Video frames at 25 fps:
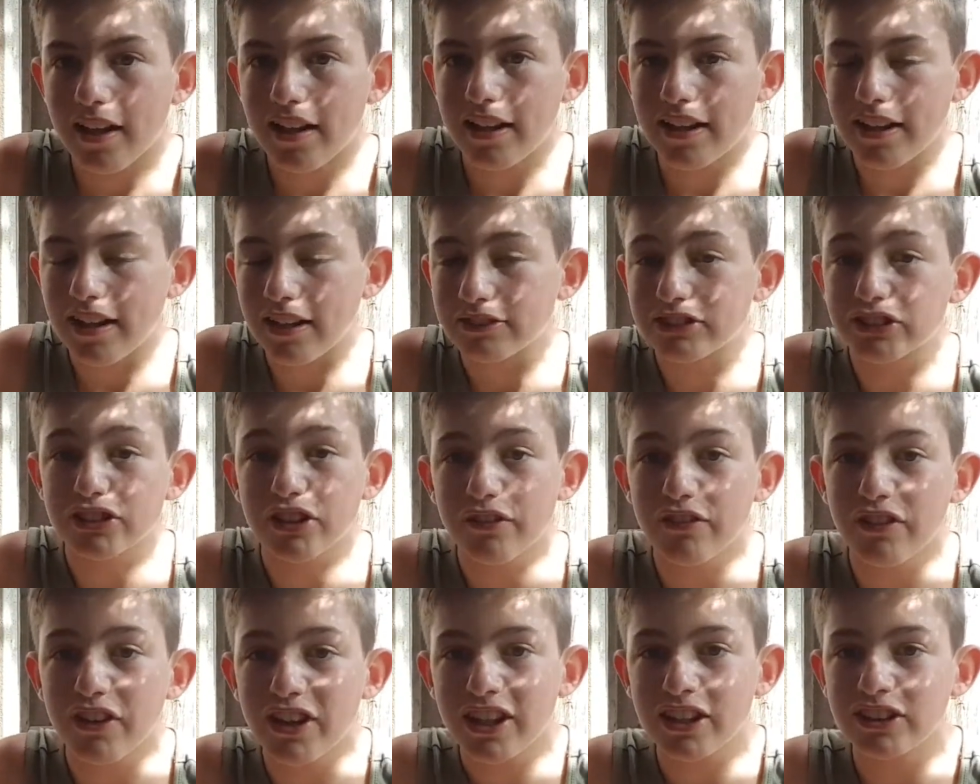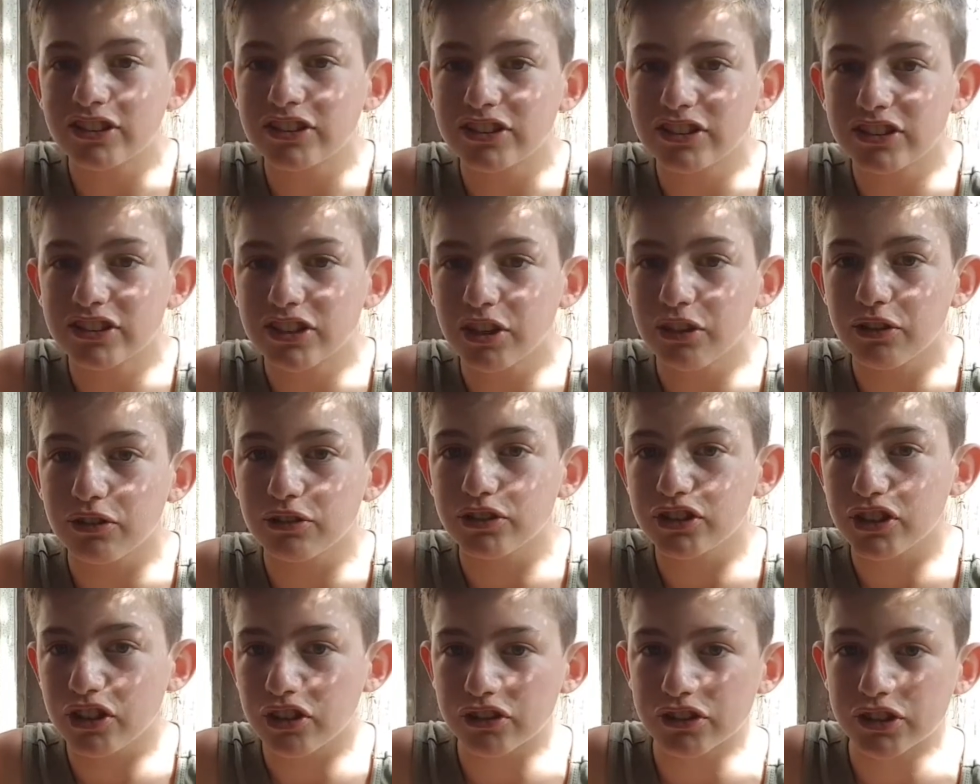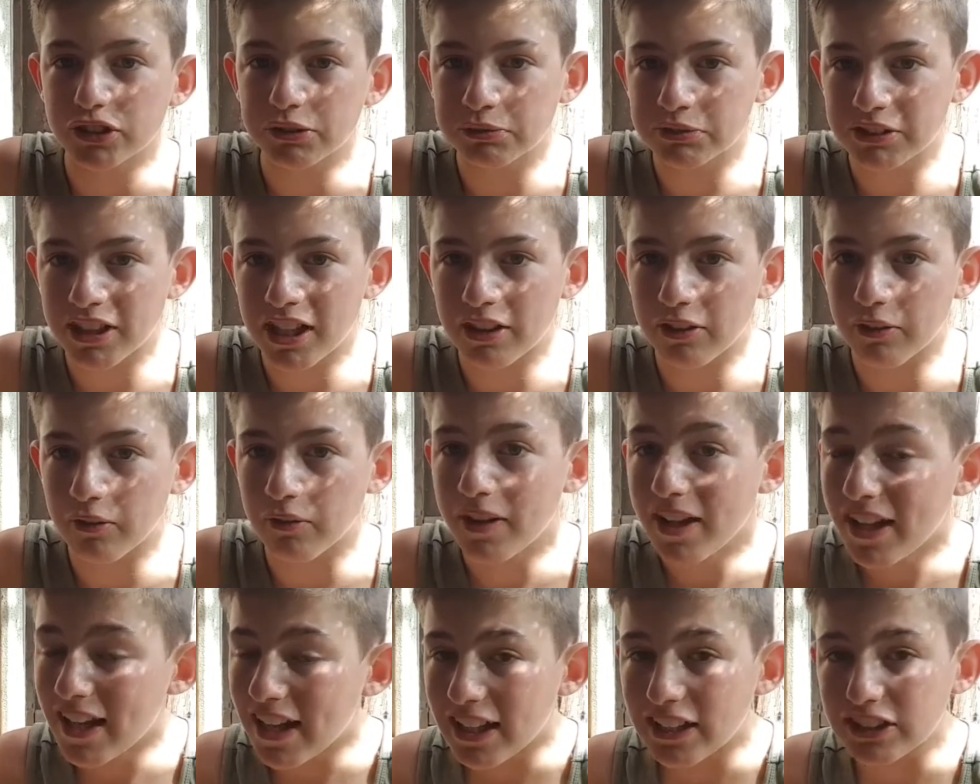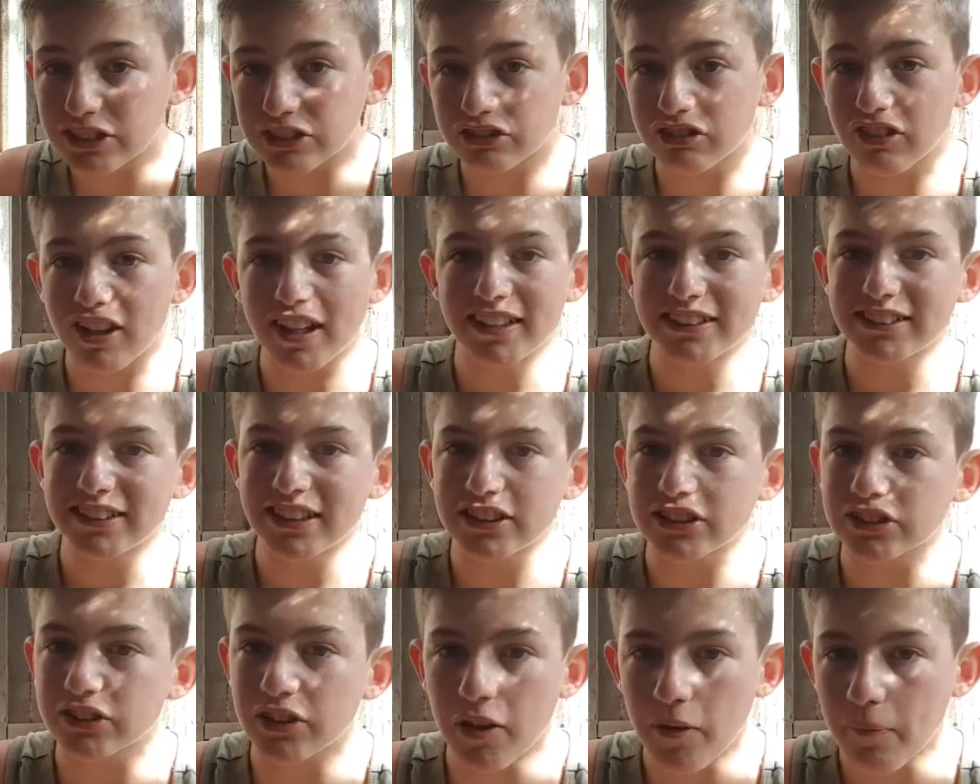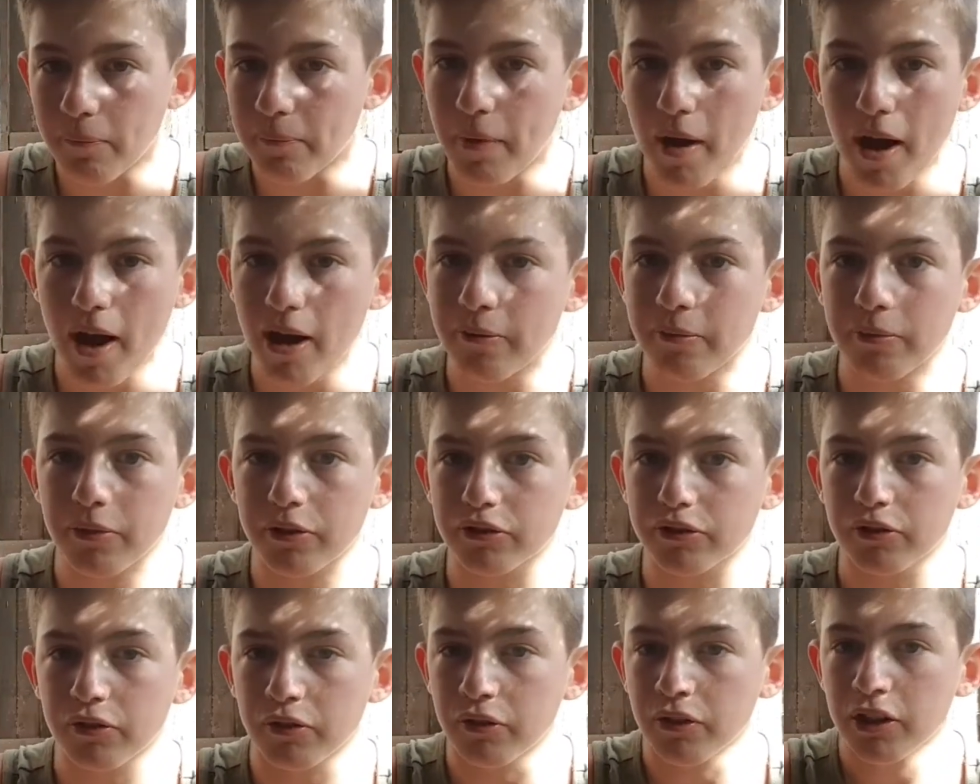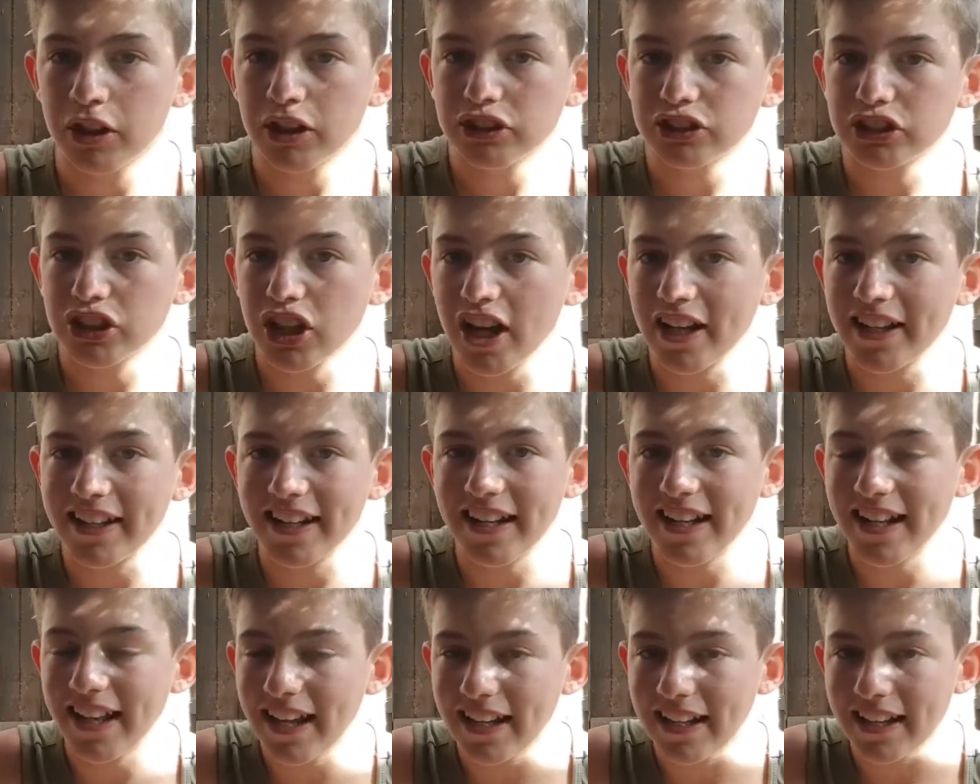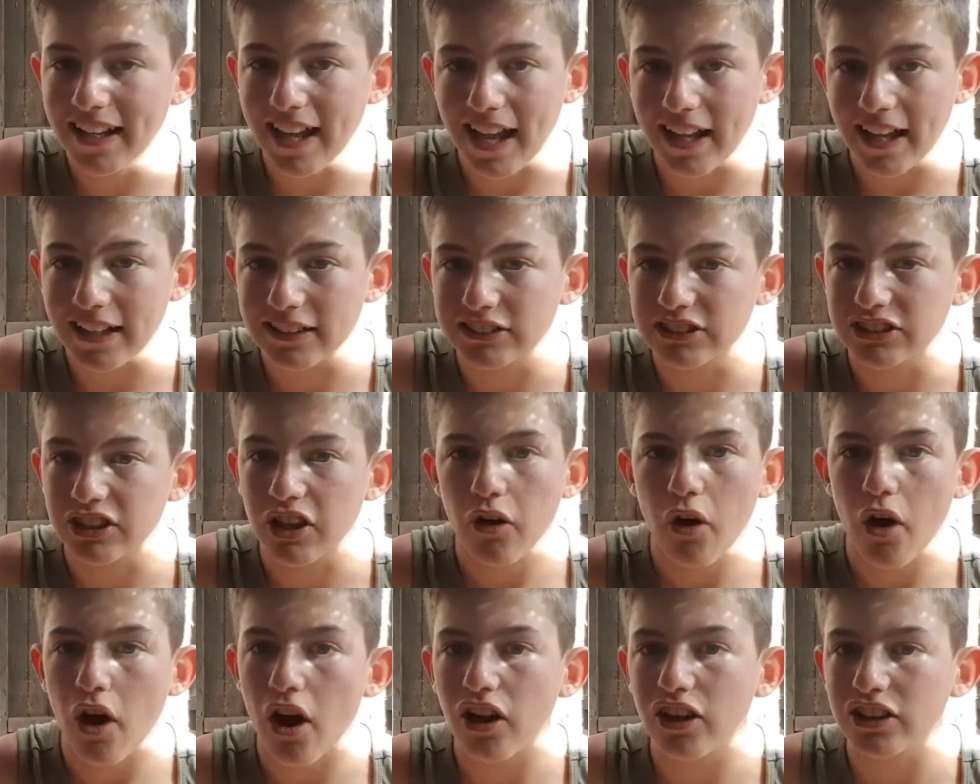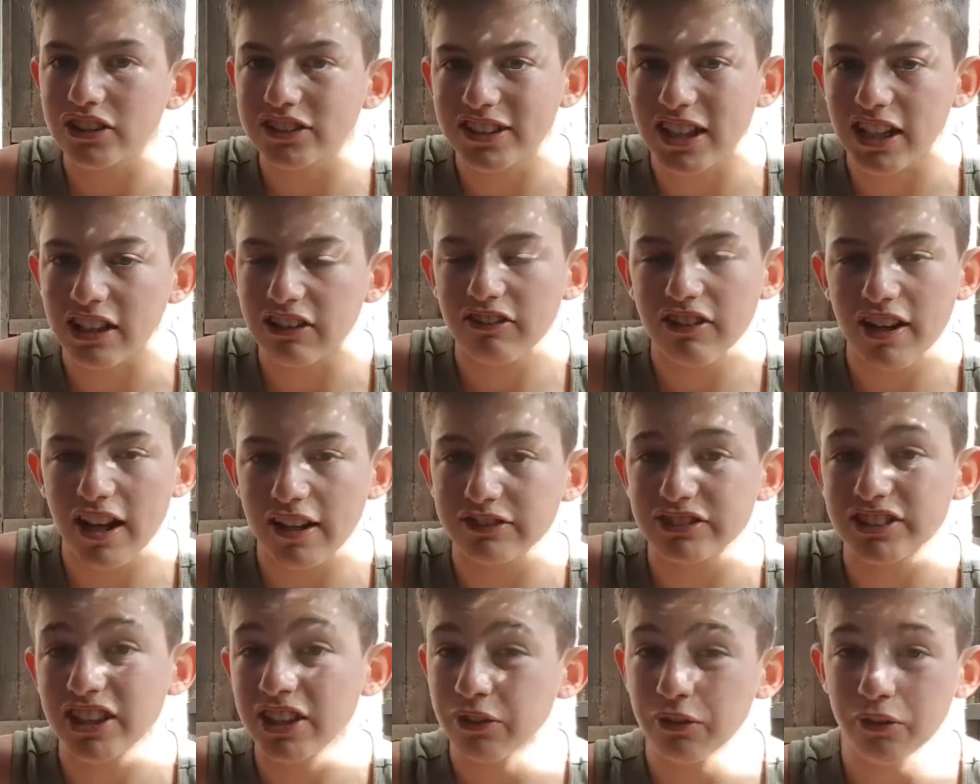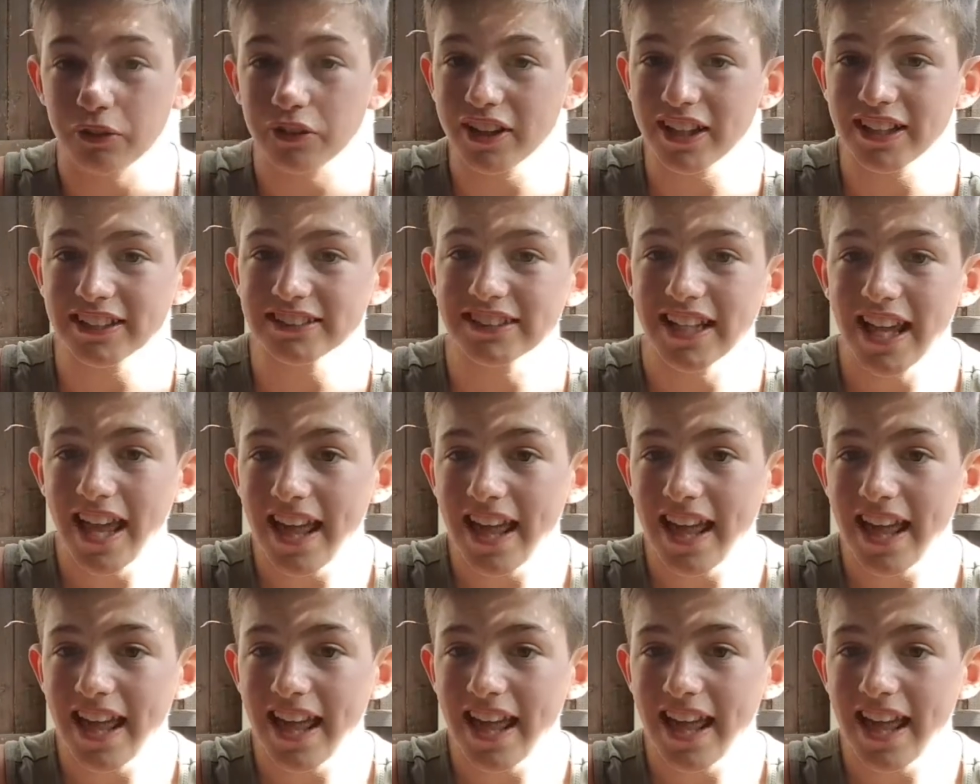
Now, Sophia 2's YouTube channel is great. It's got Bible, journaling and arts and crafts and all this.